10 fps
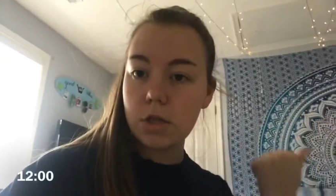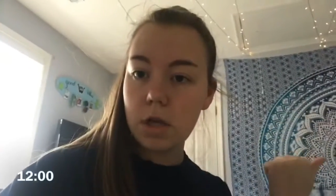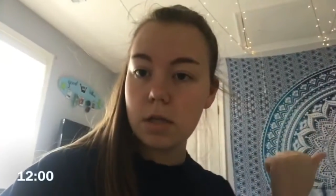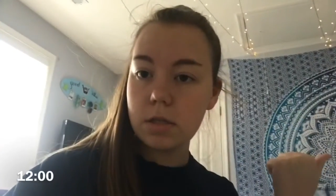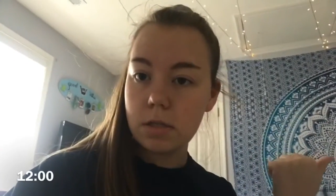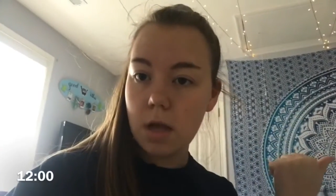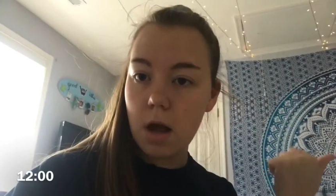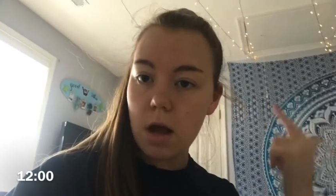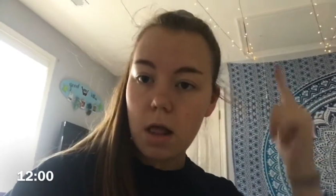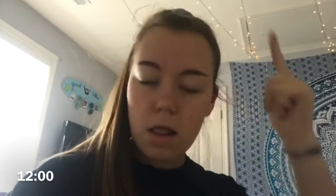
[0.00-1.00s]
And
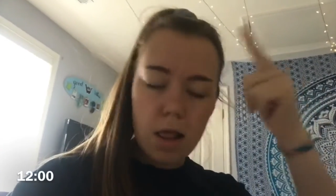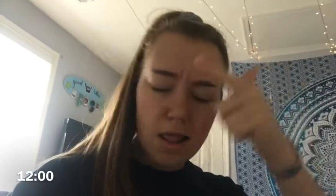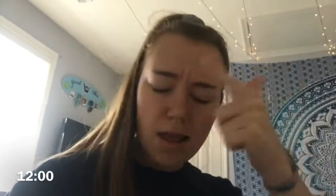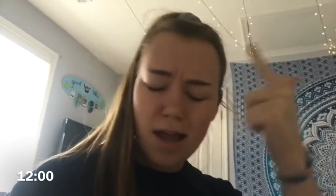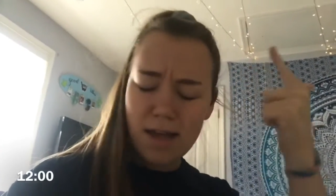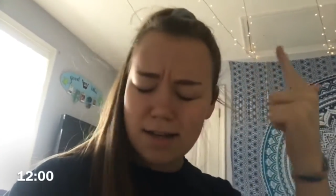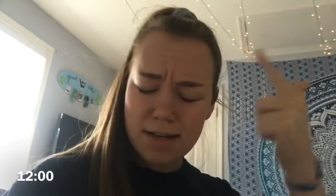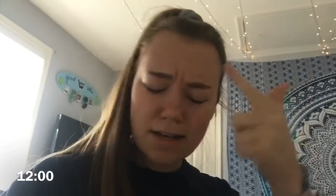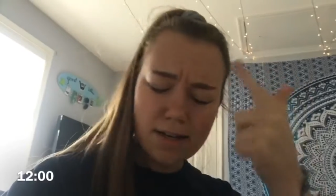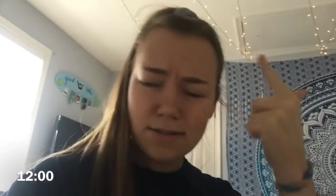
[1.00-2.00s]
that was the Jonas
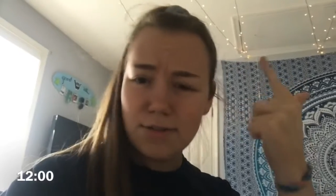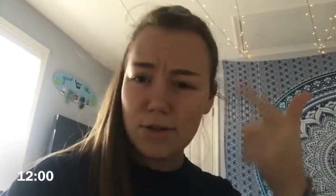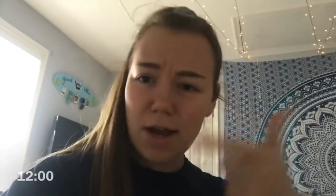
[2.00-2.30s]
Brothers, yeah.